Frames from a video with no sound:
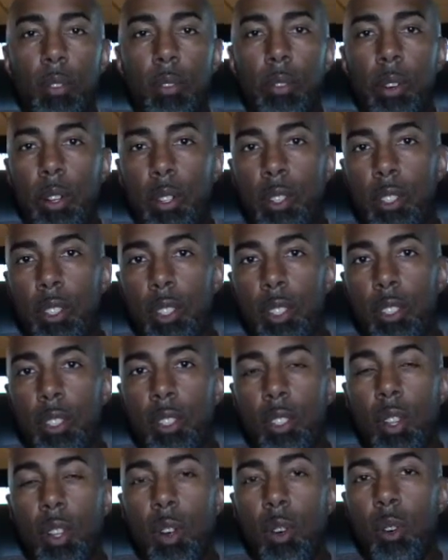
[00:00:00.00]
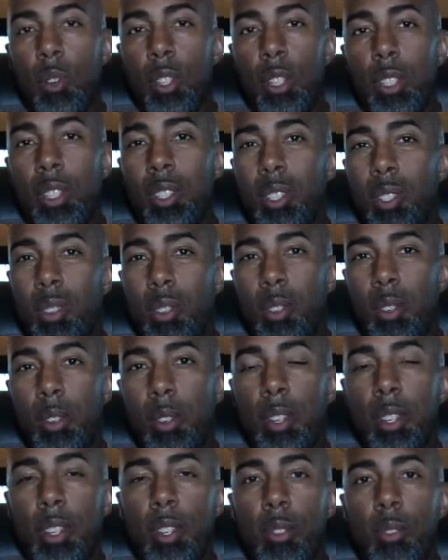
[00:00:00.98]
versus only
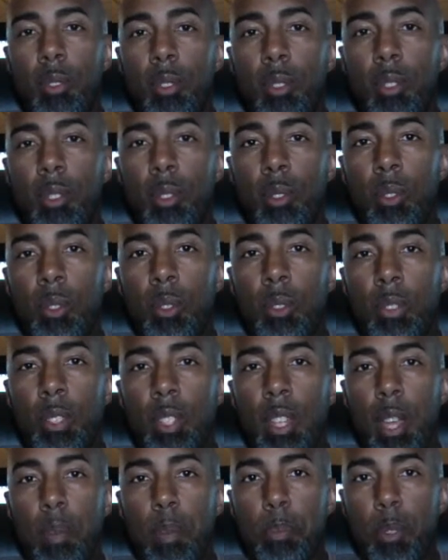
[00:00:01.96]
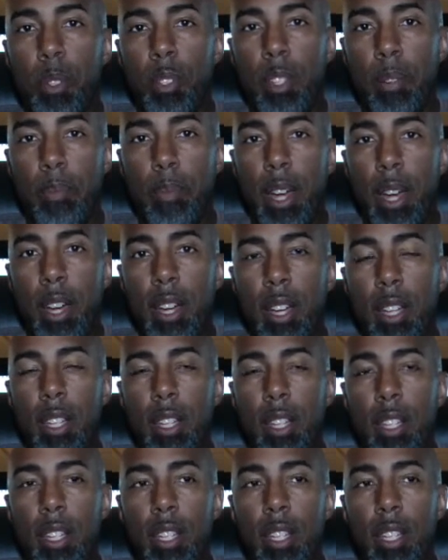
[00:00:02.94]
scoring with samples in mind.